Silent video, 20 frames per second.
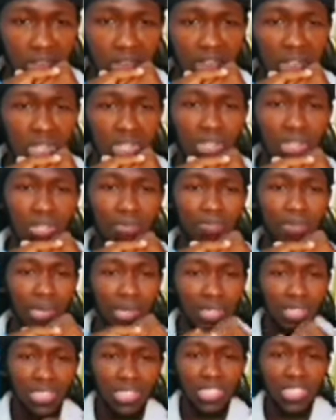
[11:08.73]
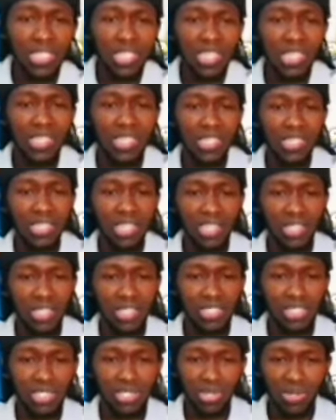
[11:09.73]
Oh, you can barely see
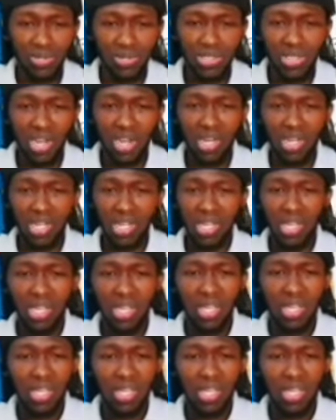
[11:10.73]
anything. It's so dark.